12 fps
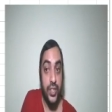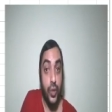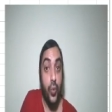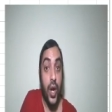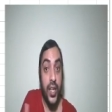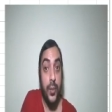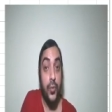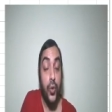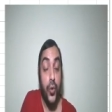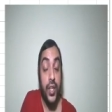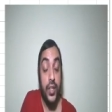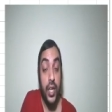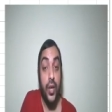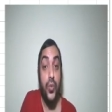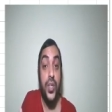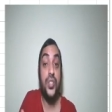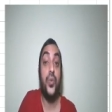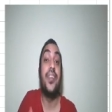Now what I'm going now
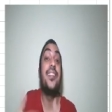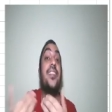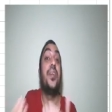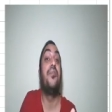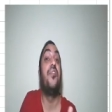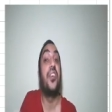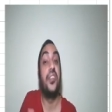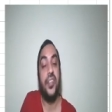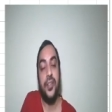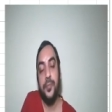is one step further.